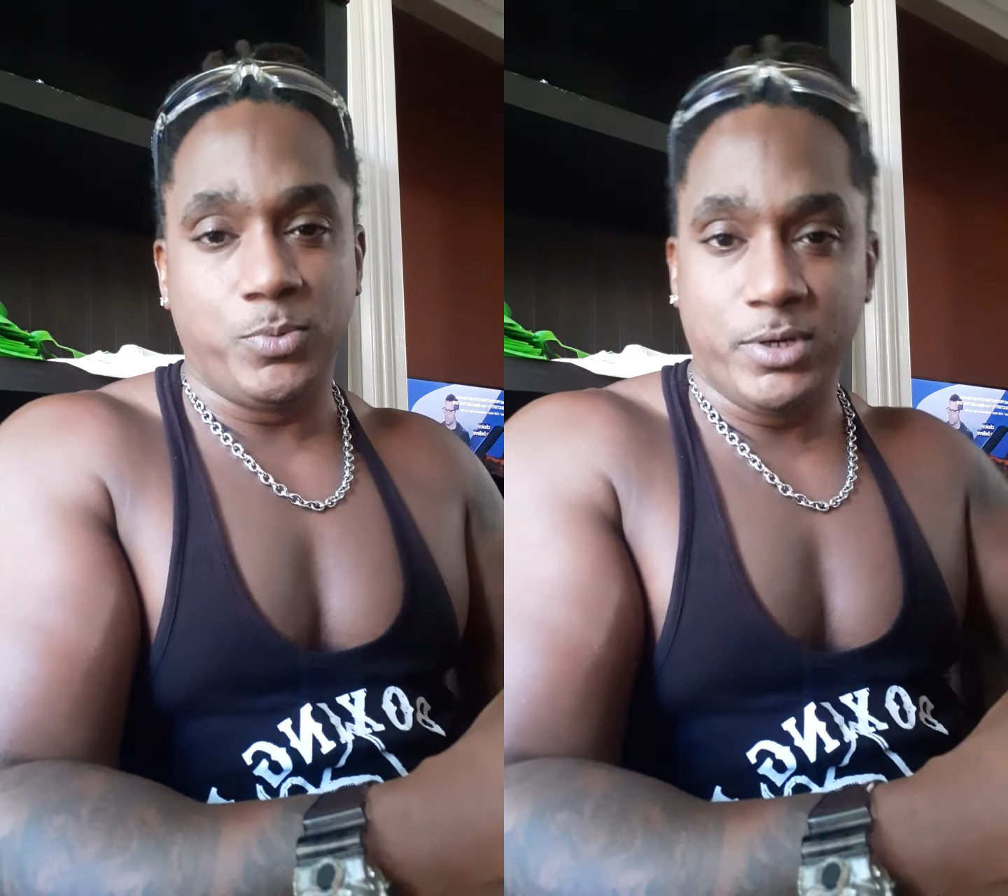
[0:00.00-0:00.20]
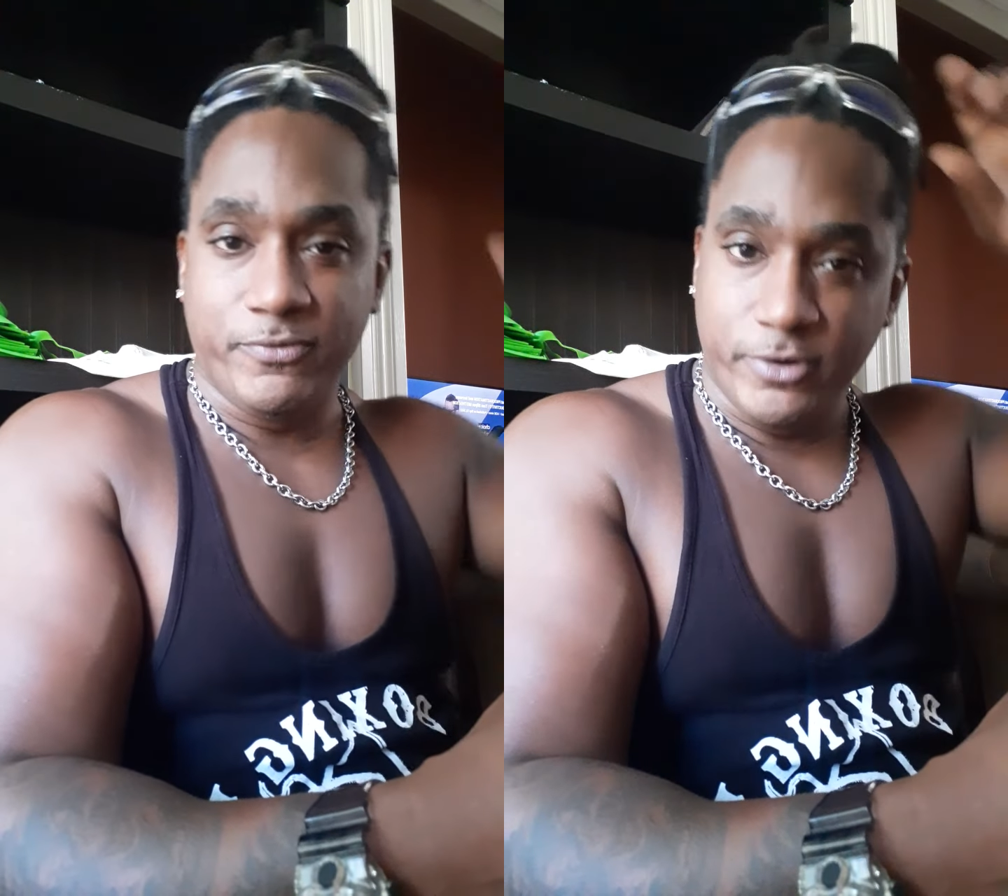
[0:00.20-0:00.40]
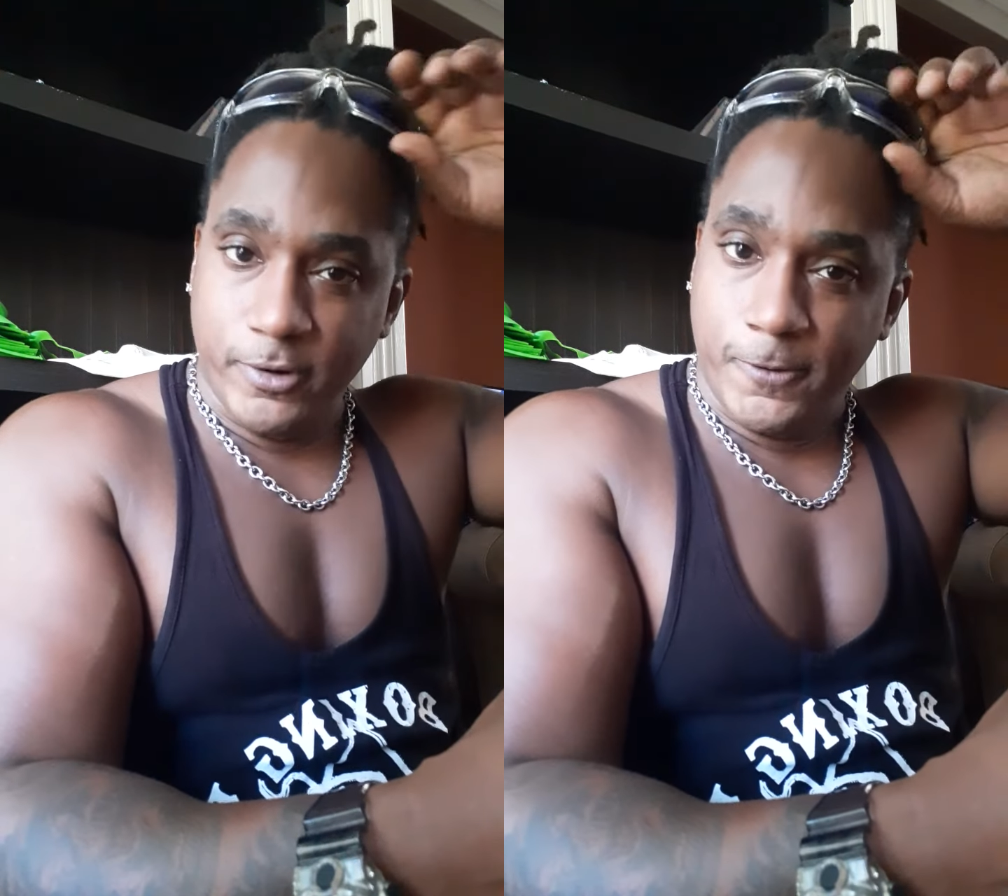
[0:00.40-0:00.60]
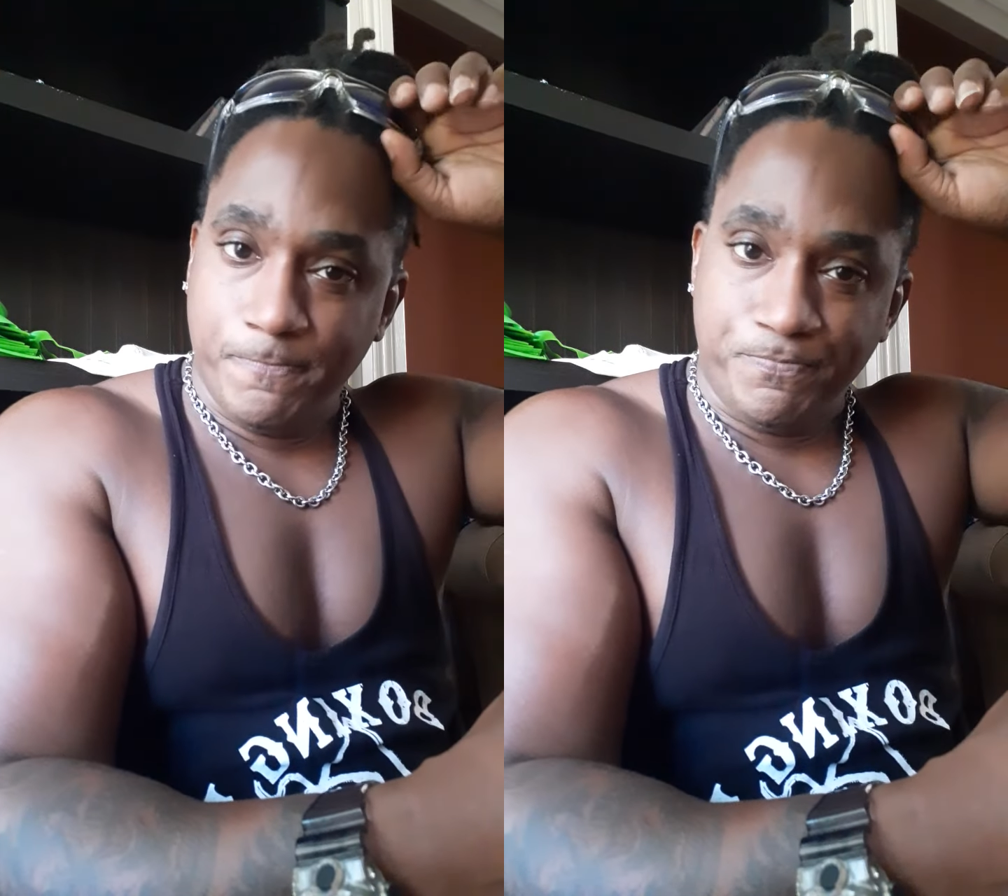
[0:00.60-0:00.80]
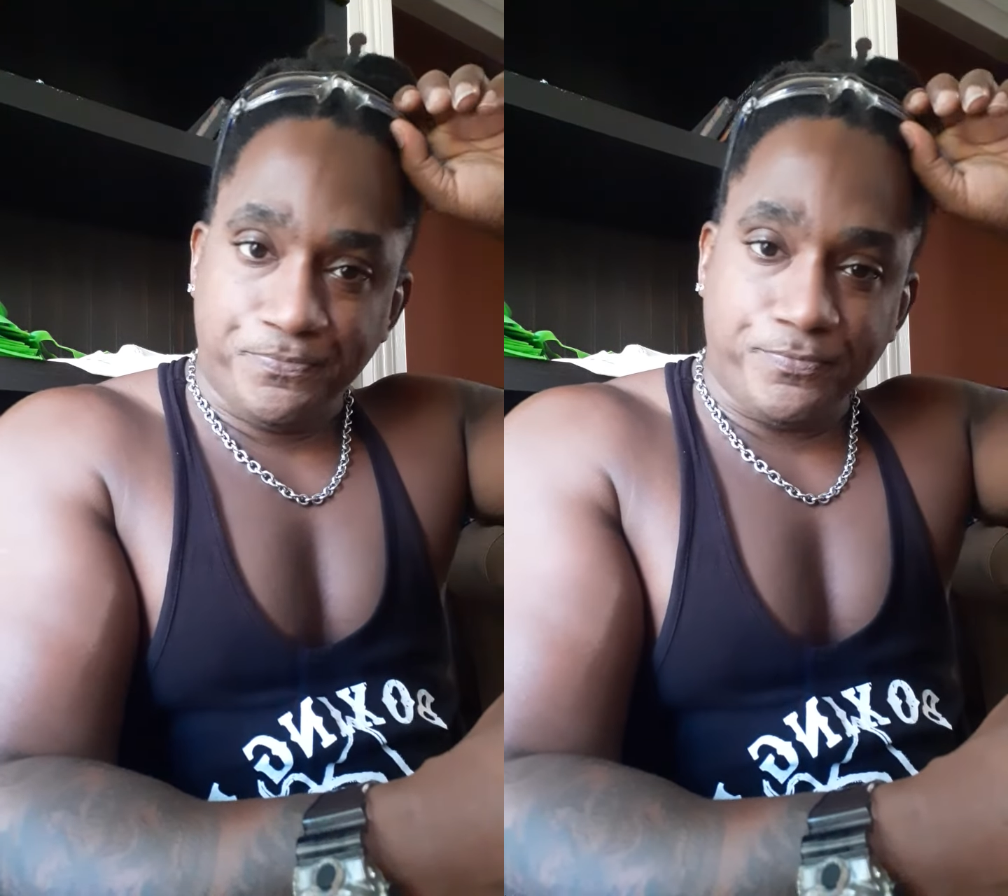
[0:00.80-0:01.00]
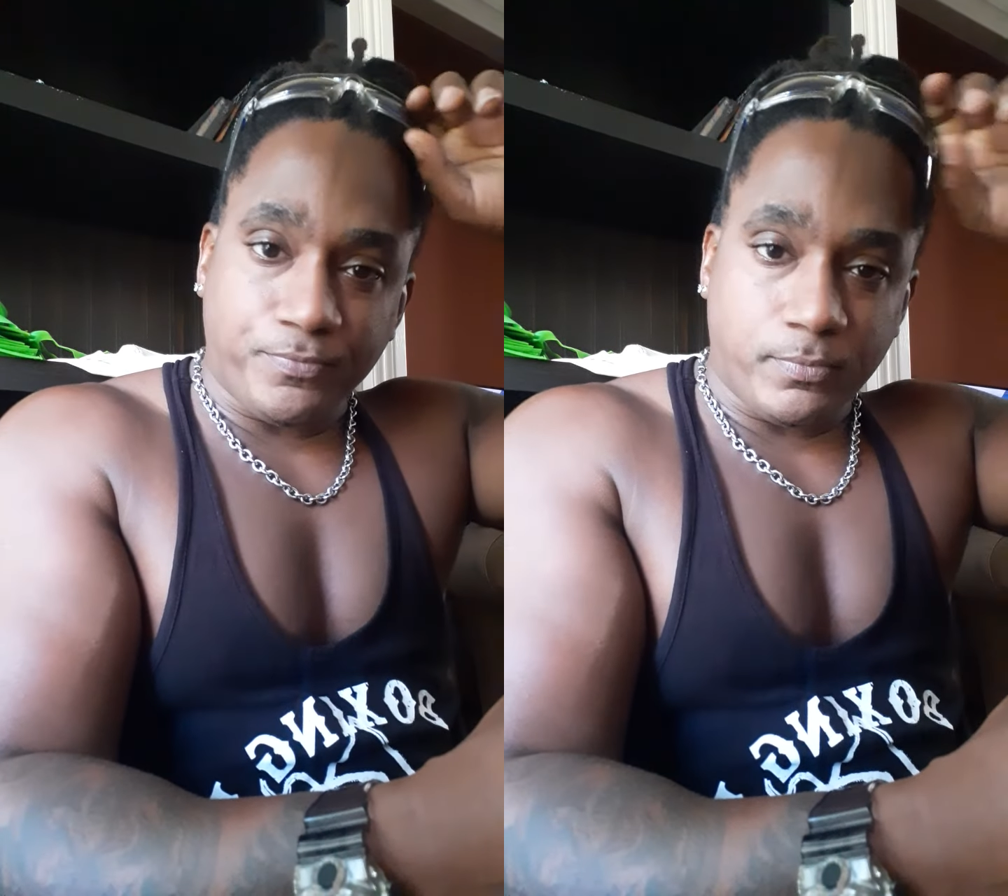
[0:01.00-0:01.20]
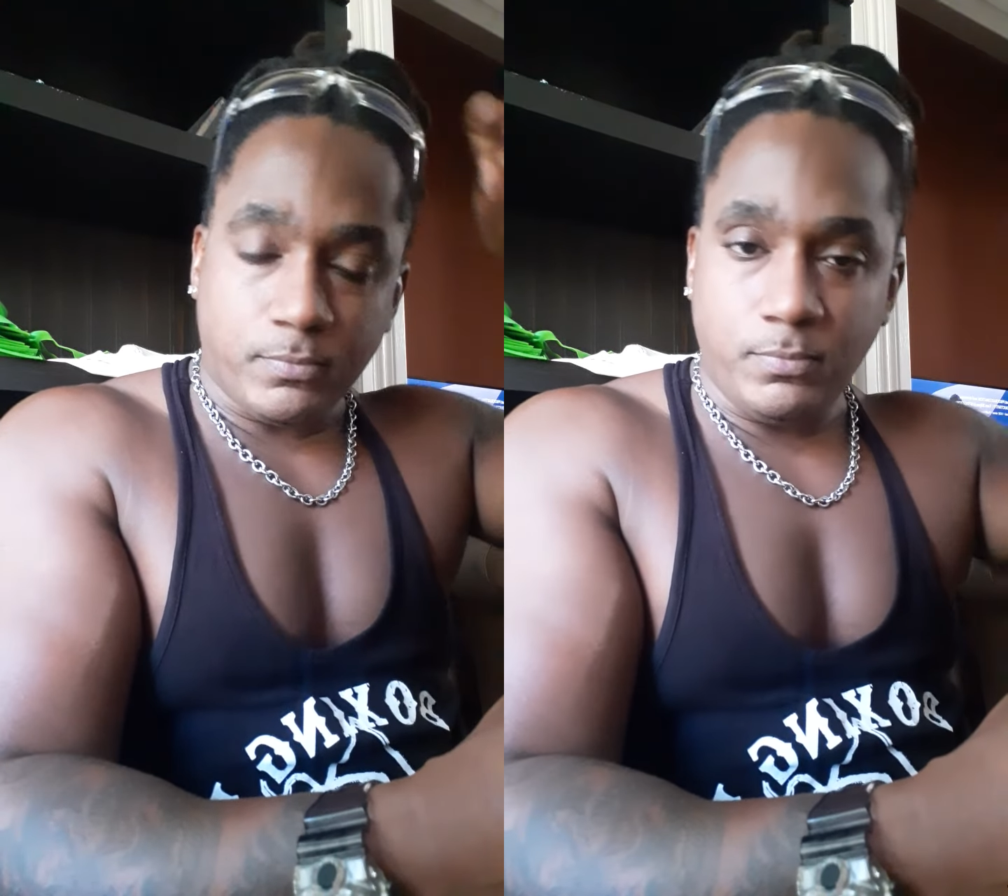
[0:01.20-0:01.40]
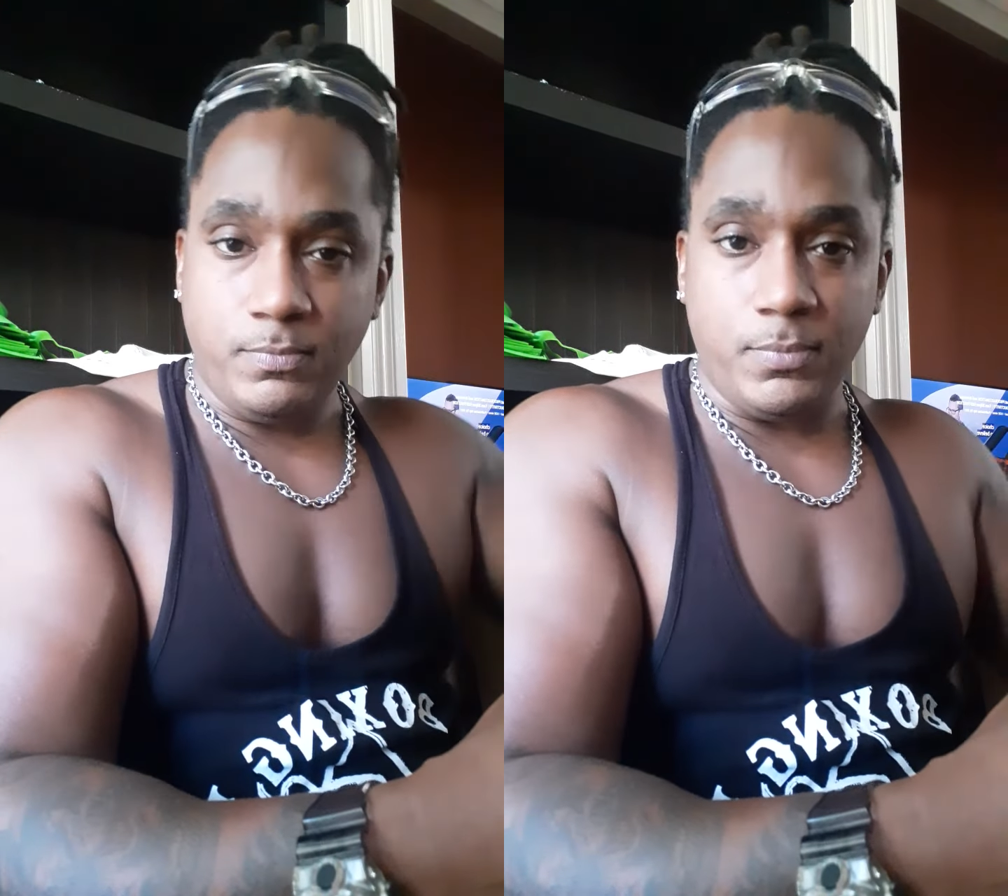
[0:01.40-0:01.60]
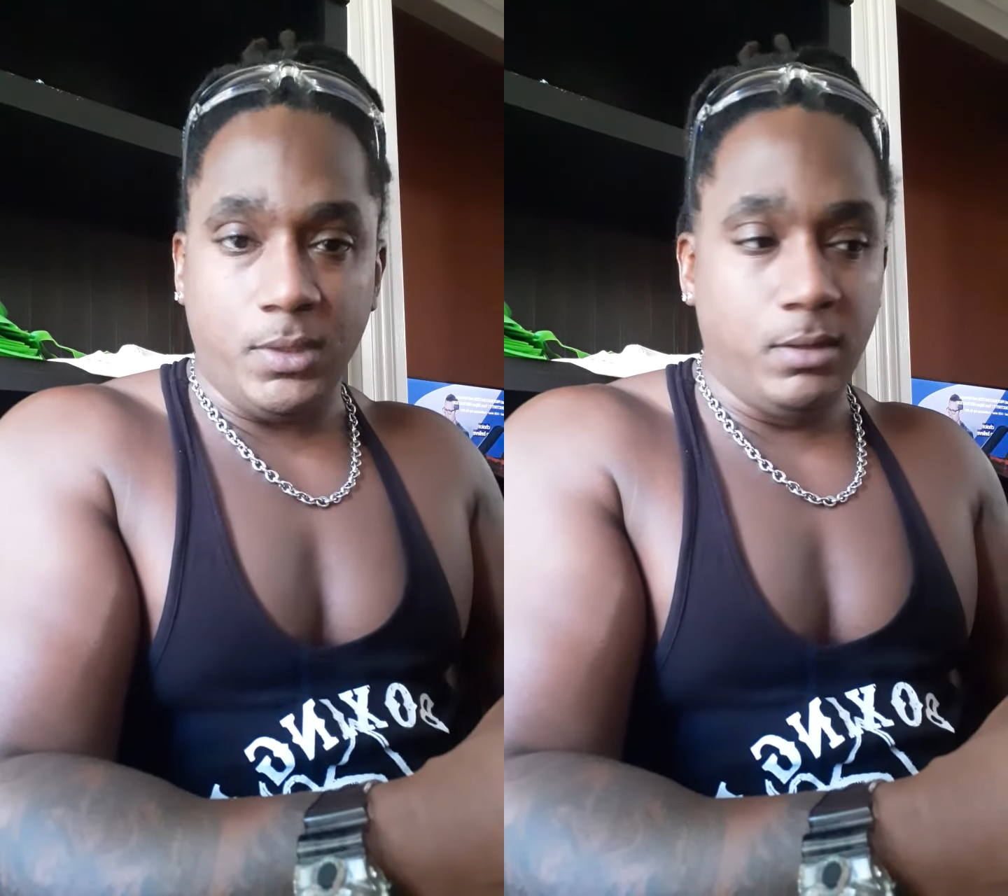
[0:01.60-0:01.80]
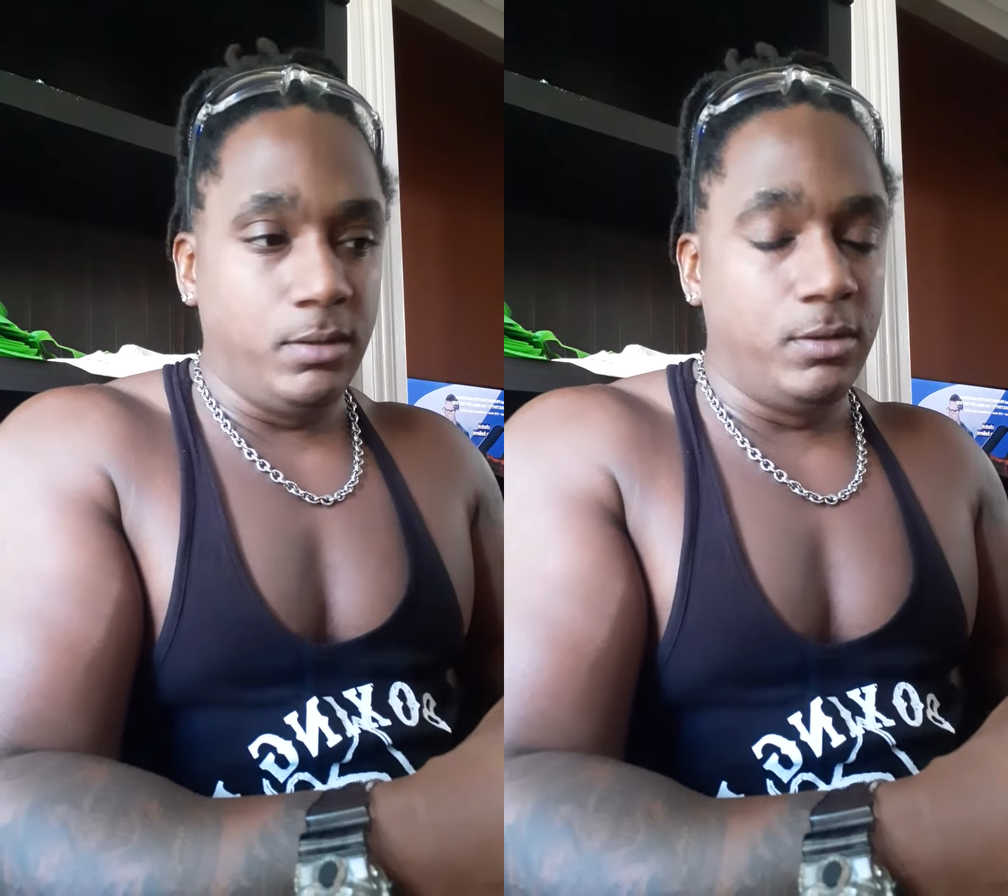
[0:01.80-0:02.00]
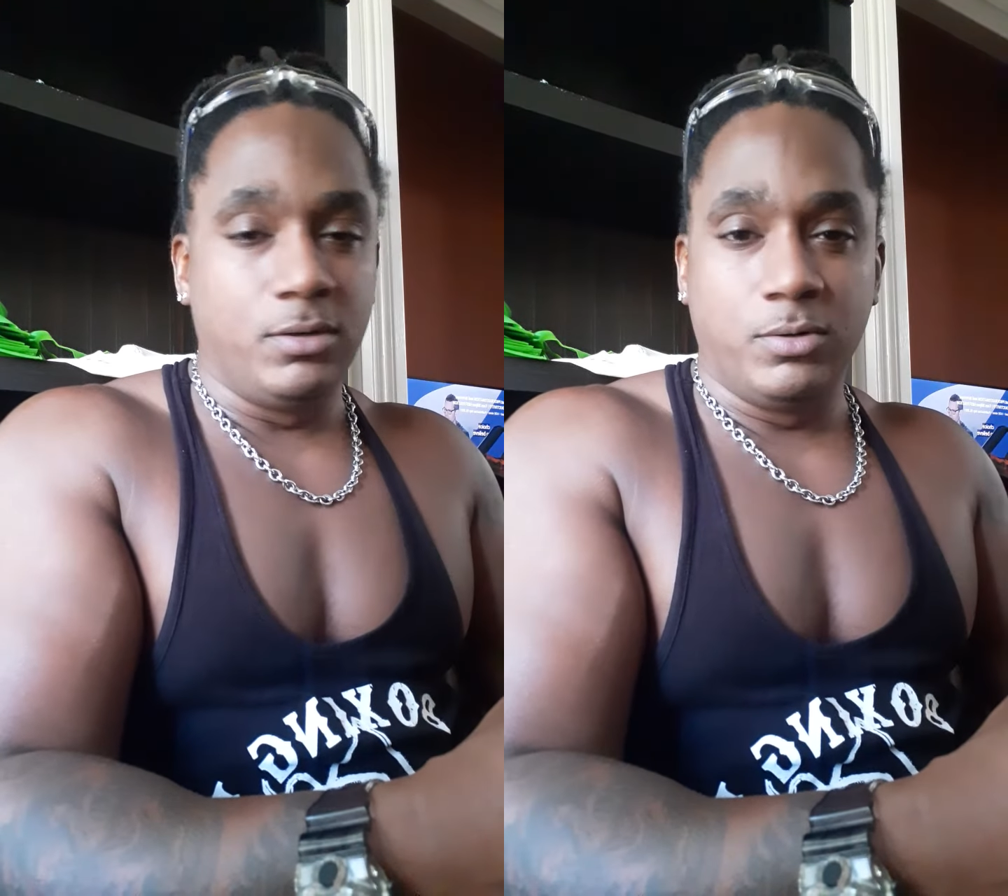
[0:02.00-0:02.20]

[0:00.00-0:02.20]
whatever. IG,